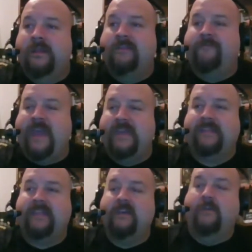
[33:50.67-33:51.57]

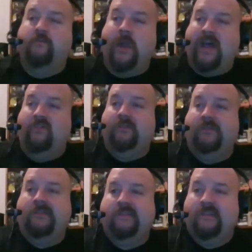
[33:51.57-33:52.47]
Stefanski of the
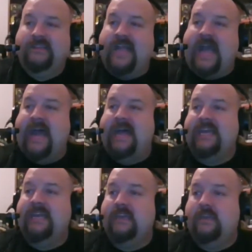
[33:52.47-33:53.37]
Browns.
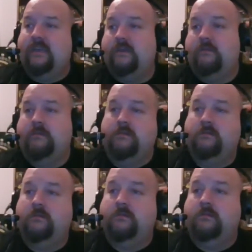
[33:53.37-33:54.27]

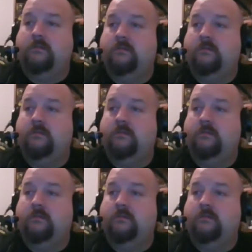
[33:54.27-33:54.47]
The